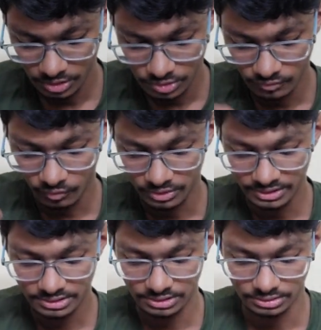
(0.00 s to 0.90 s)
So for
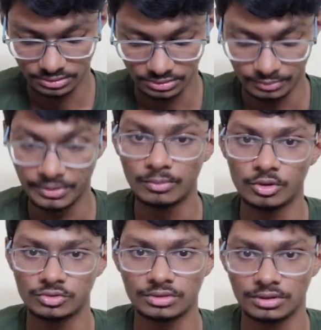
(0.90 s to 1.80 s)
this P M O
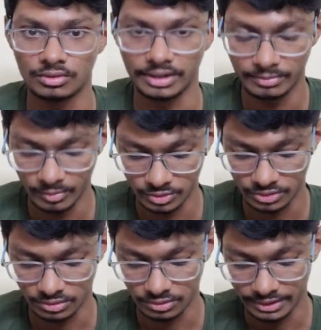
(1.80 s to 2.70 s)
S to turn on, right, P M O S
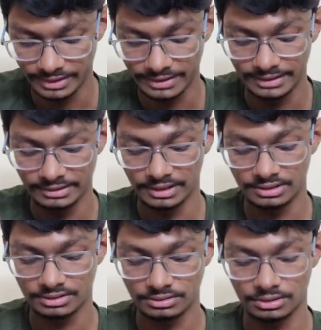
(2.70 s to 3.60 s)
turn on,
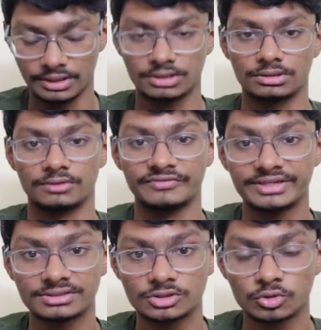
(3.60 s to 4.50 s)
that like uh, V
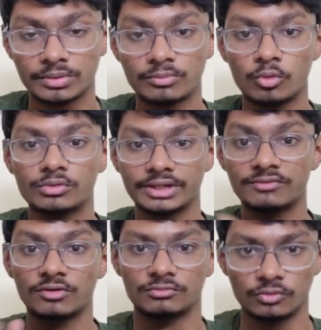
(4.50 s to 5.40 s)
S G should be more
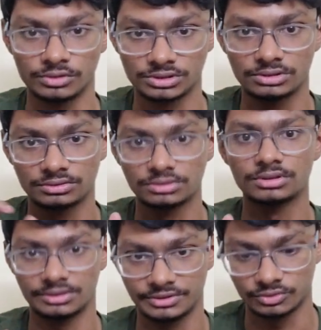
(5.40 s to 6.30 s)
than one volts,
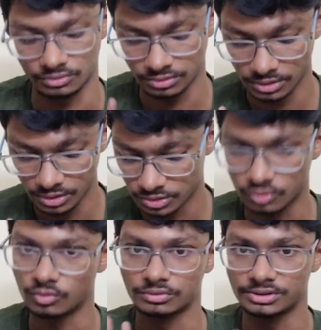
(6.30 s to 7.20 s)
the threshold. So
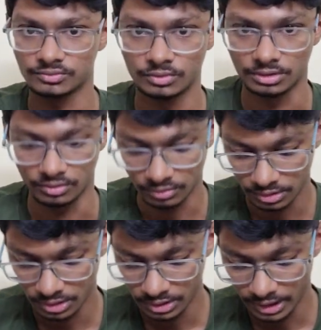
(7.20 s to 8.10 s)
no, this won't turn on.
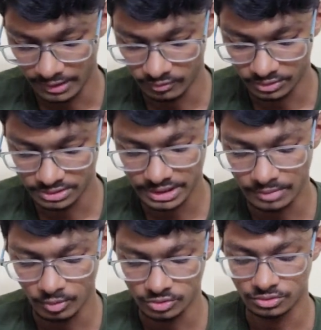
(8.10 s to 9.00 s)
And for this N
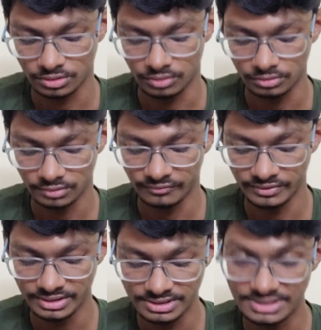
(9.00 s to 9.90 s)
M O S to turn on, the
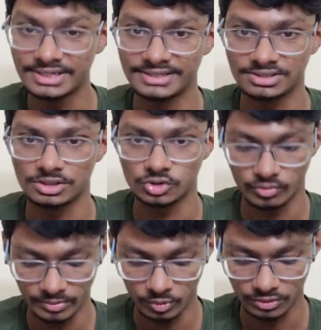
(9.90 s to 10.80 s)
V G S
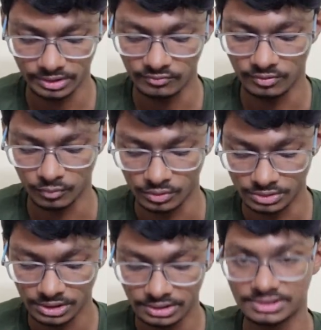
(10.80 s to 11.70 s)
should be more than one
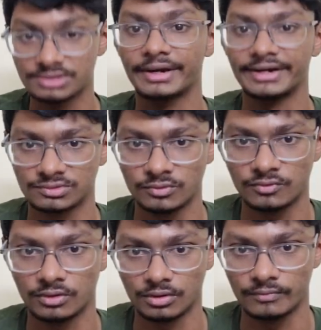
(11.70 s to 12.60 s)
volts. This is minus one
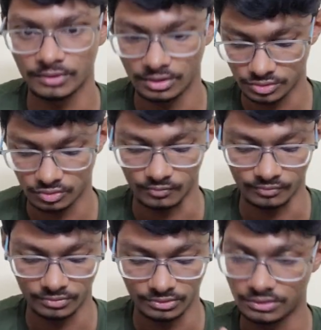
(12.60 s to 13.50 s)
for now. So no,
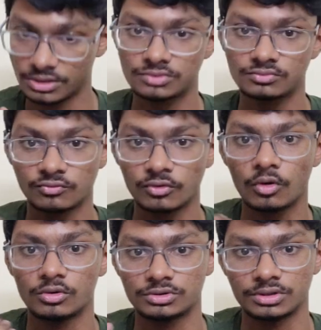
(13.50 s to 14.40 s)
this
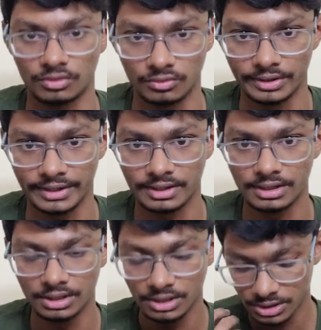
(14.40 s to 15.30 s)
won't also turn on, okay?
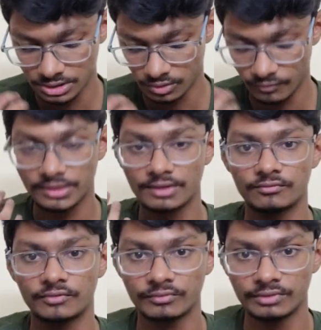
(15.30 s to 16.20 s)
So
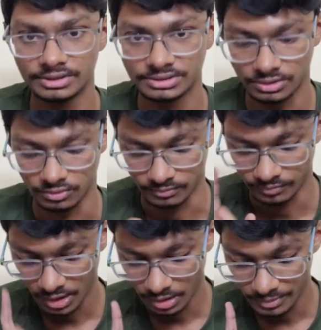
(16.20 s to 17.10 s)
when will this turn
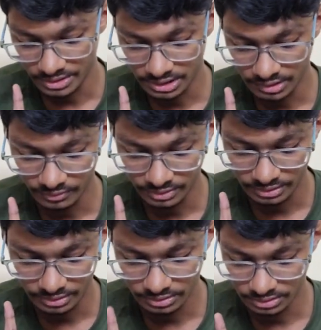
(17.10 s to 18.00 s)
on? Basically
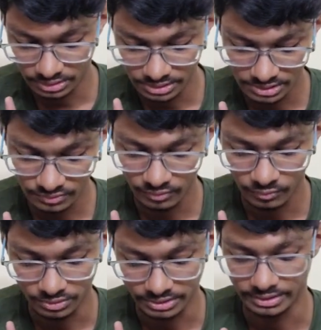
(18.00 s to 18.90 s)
when th this is one
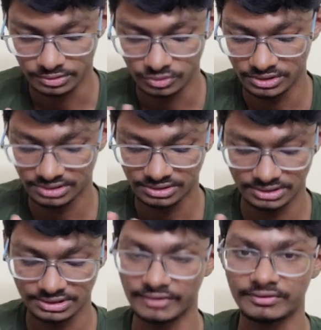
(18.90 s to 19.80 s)
volts, right? So this
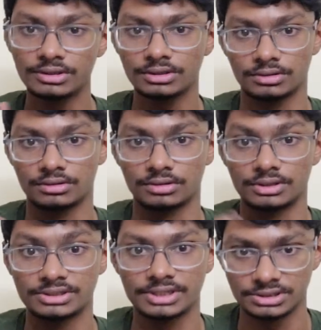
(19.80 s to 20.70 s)
doesn't have any uh,
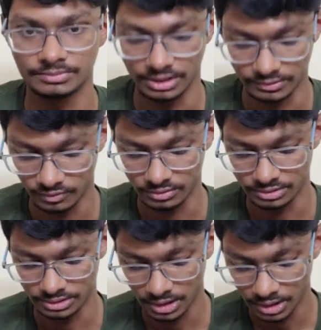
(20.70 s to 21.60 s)
discharging path for
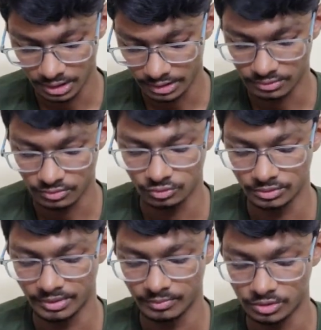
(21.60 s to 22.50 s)
this, like through
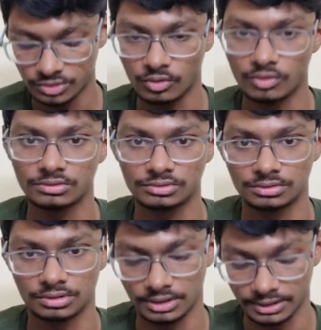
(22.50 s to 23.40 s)
the P M O S, or
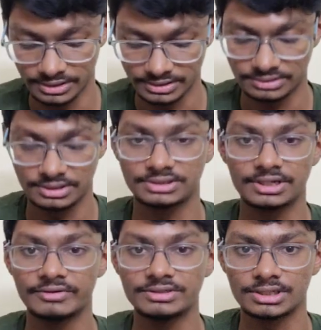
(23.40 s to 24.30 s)
uh, like this doesn't
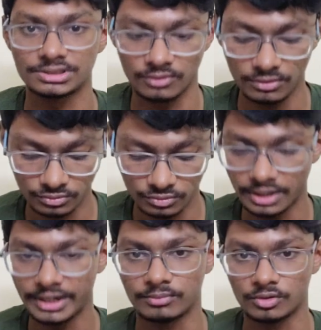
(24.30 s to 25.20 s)
have any charging path through
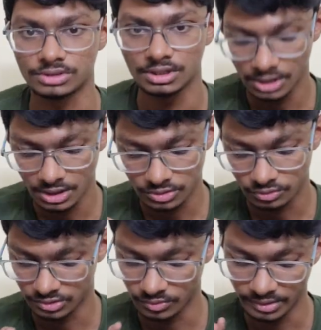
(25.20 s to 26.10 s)
the N M O S. So
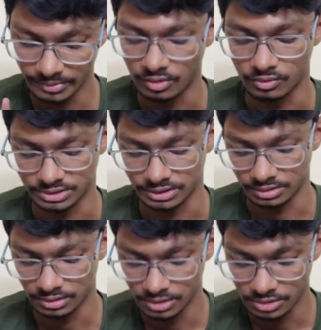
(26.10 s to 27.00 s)
this will remain constant.
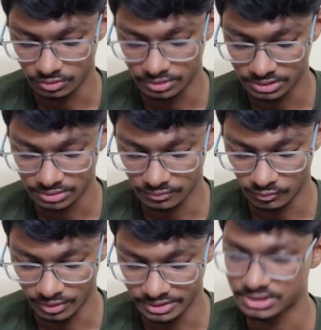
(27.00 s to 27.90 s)
So this
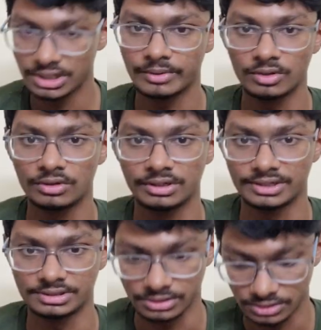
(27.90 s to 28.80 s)
voltage is keeping on
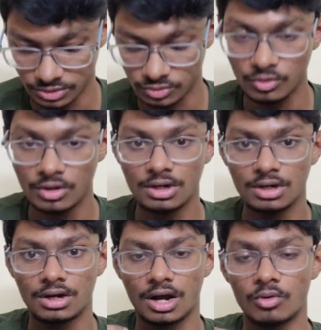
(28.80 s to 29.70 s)
increasing. So
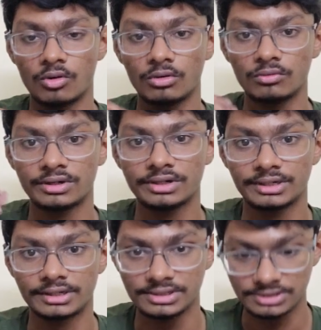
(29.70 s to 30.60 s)
how long will it
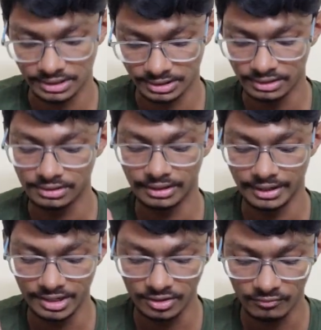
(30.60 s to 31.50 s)
increase? Till
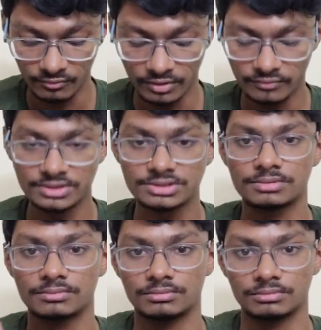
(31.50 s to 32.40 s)
any of one of these
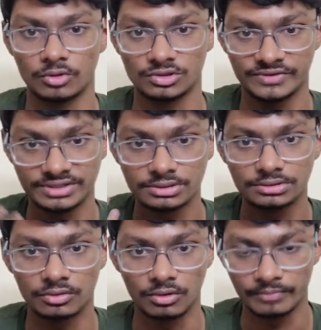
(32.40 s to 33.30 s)
MOSFETs
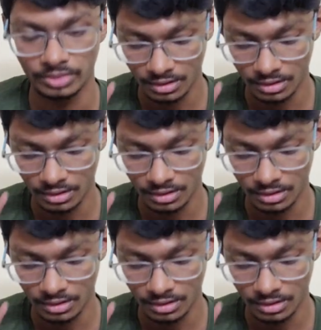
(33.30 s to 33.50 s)
turn on.